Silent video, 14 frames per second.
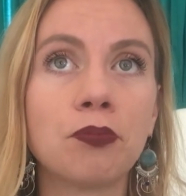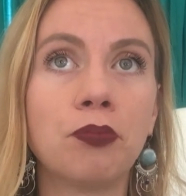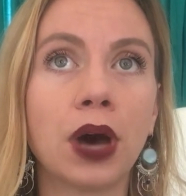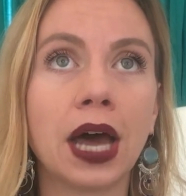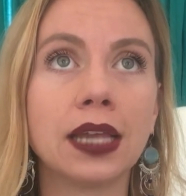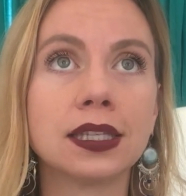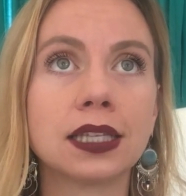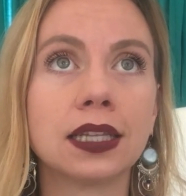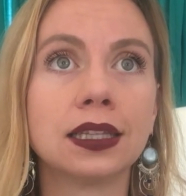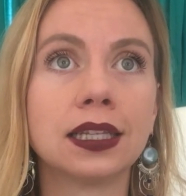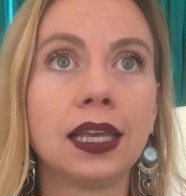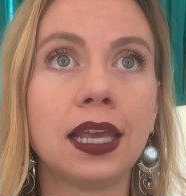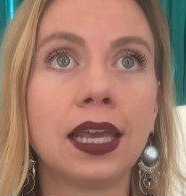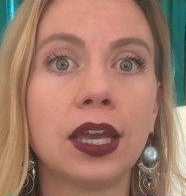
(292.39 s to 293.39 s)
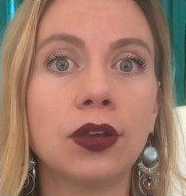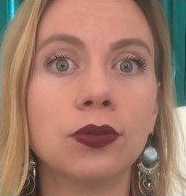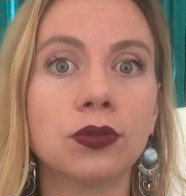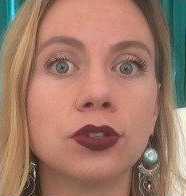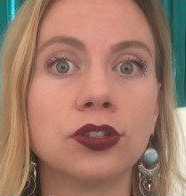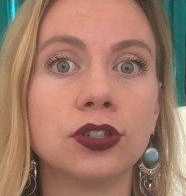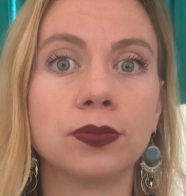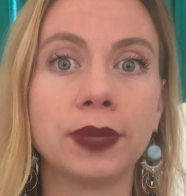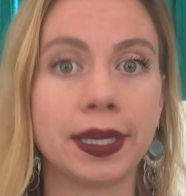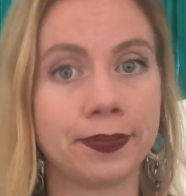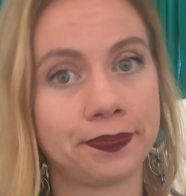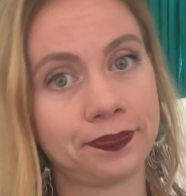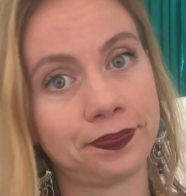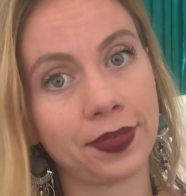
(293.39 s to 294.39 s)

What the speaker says: But suddenly it was just me.